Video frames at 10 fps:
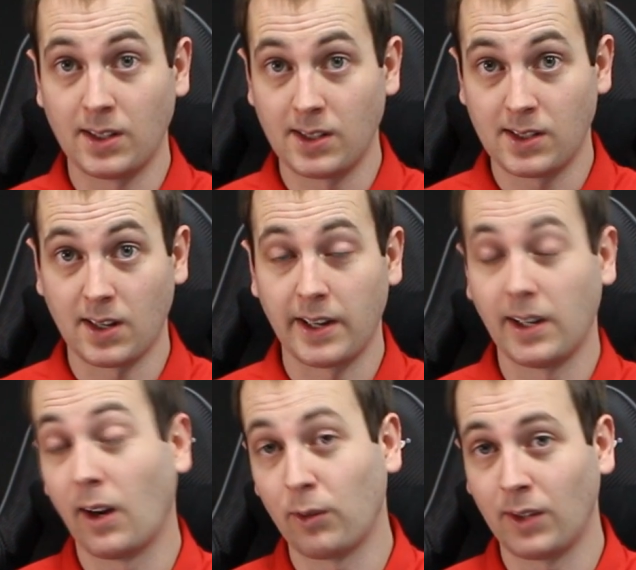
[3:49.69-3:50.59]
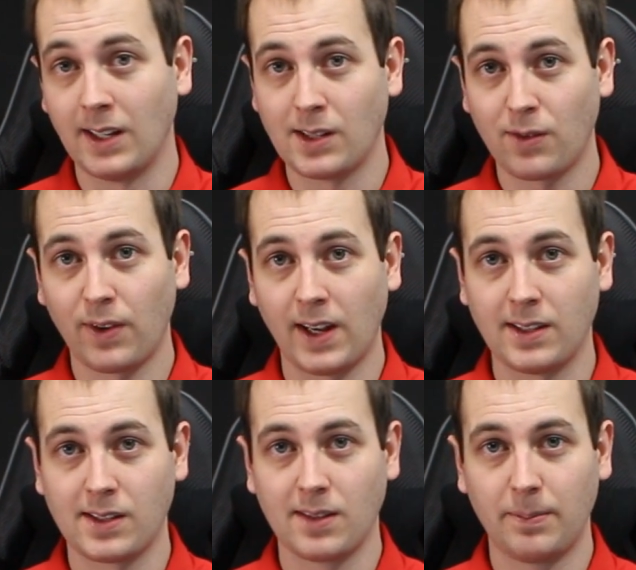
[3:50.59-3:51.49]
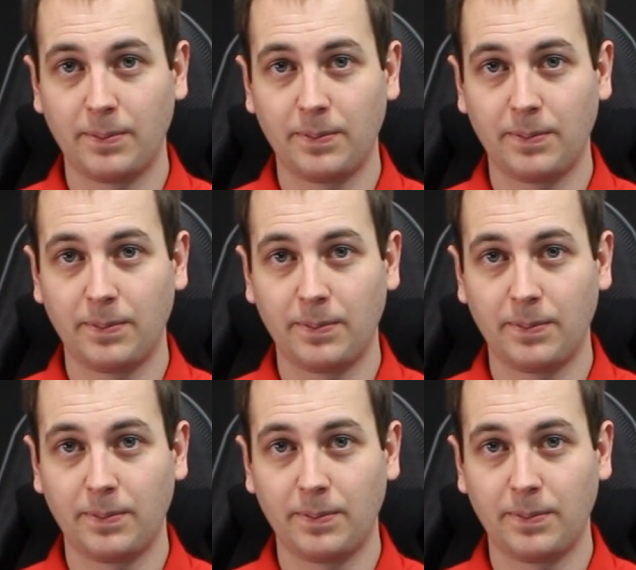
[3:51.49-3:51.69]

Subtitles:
the design of these fans.